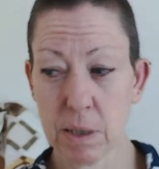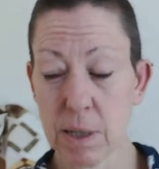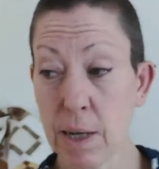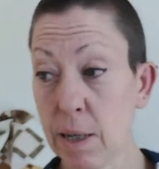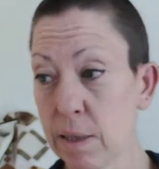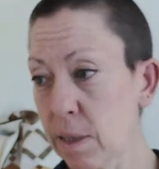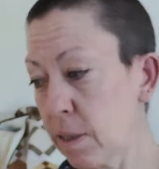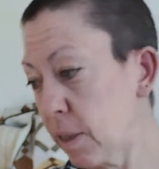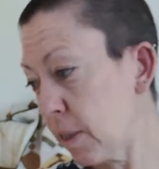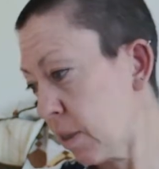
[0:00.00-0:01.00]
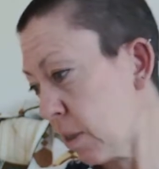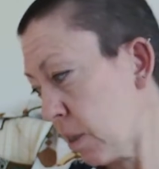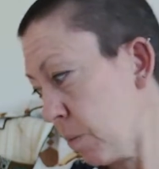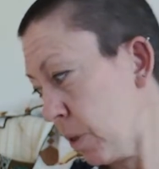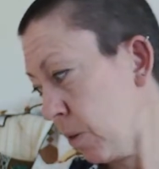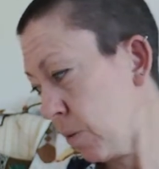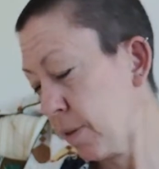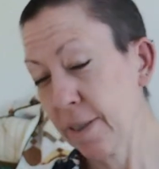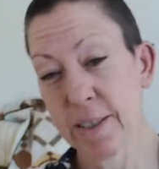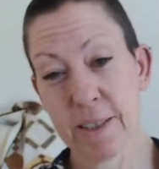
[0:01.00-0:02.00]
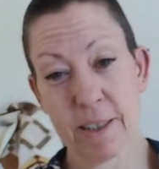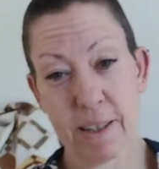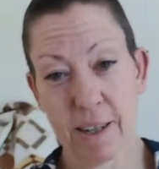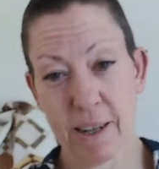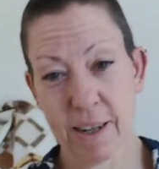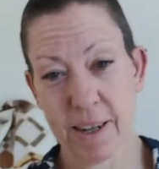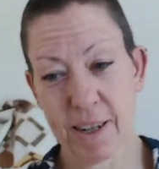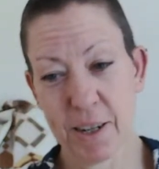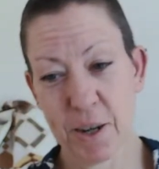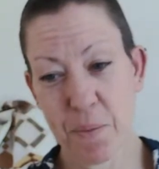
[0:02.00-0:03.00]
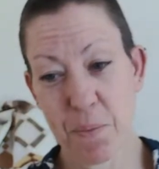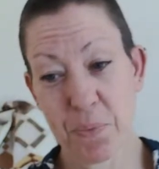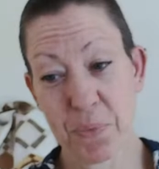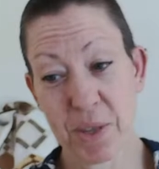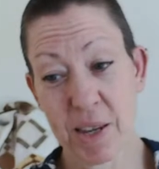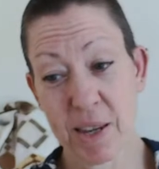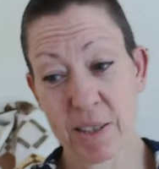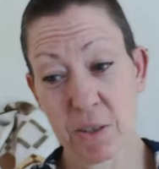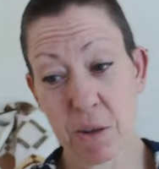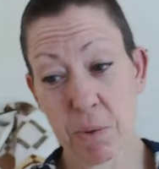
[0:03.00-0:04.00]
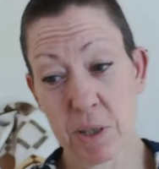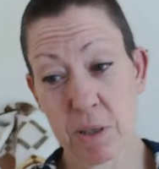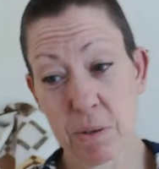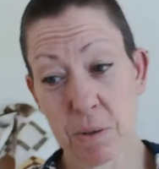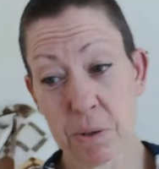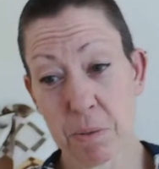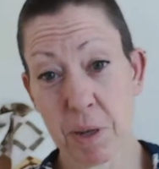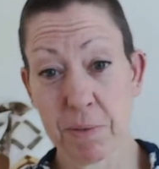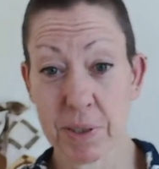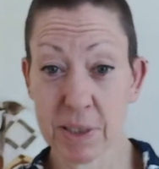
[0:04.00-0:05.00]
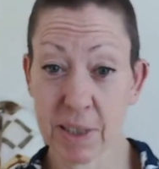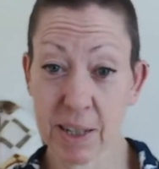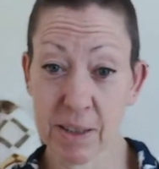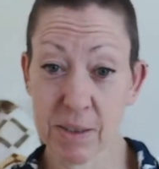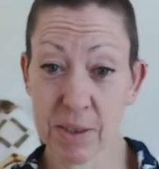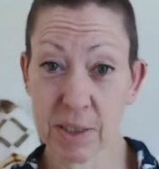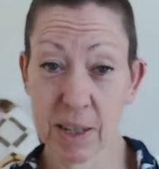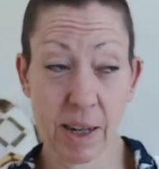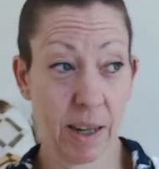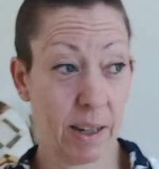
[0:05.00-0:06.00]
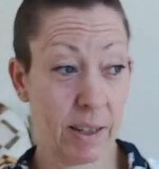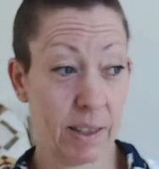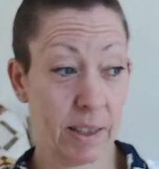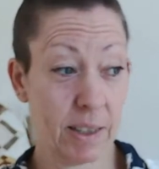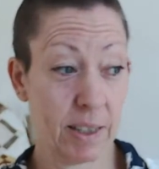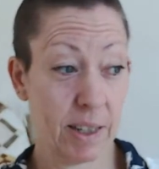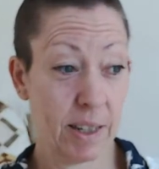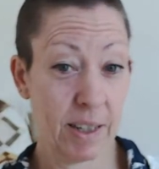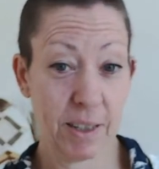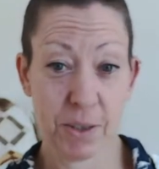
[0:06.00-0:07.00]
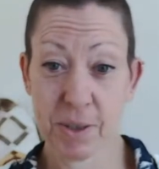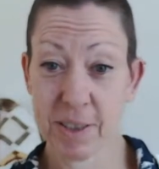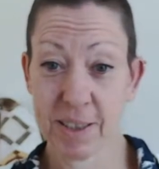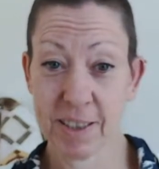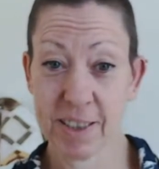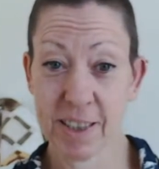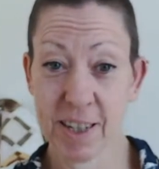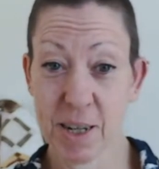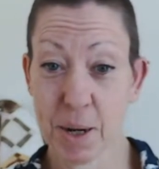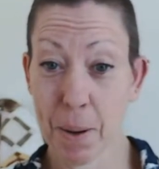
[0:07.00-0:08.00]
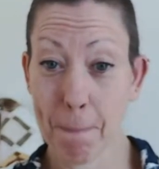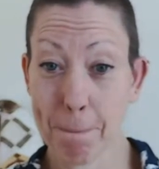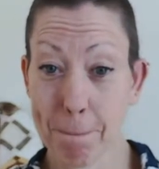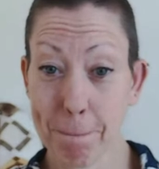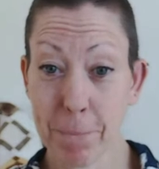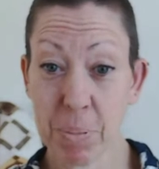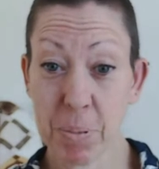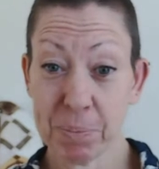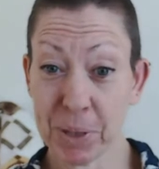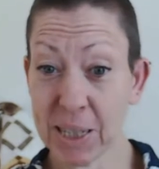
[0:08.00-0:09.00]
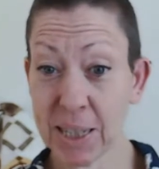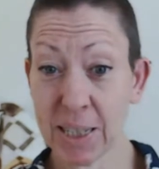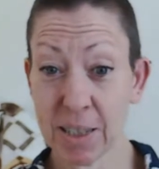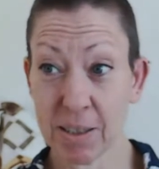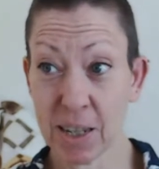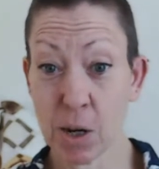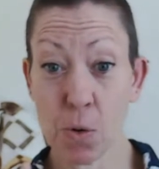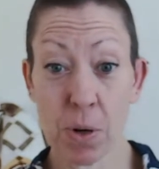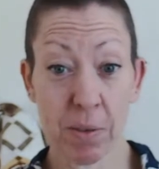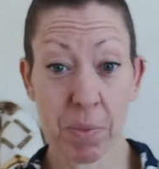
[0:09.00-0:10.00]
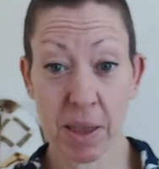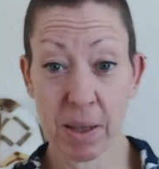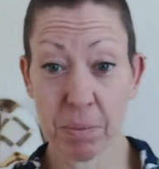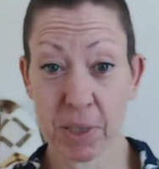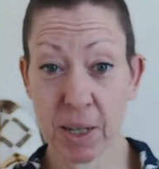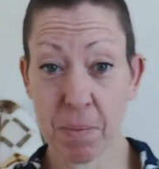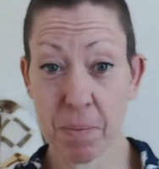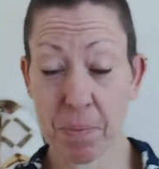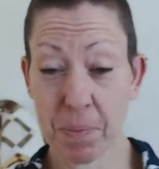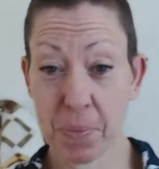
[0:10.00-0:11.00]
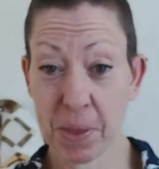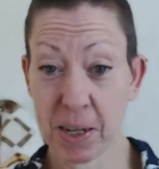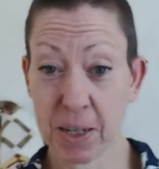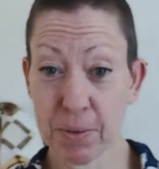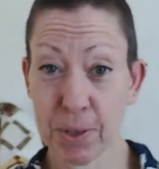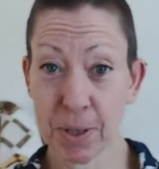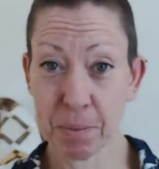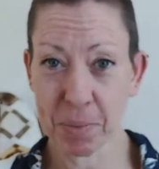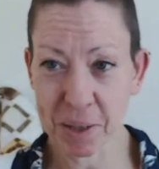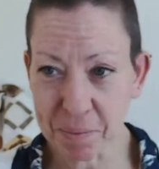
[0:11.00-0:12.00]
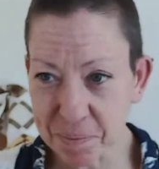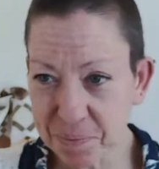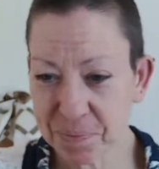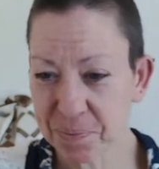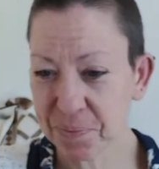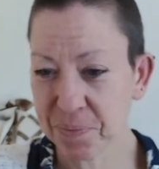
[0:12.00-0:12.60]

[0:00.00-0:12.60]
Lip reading: Yeah, Saturday, Sunday Boots. Yeah, so I wish you all some lovely sales and enjoy the sunshine. Bye-bye, don't die. Oh, give me a thumbs up. Thank you for joining me.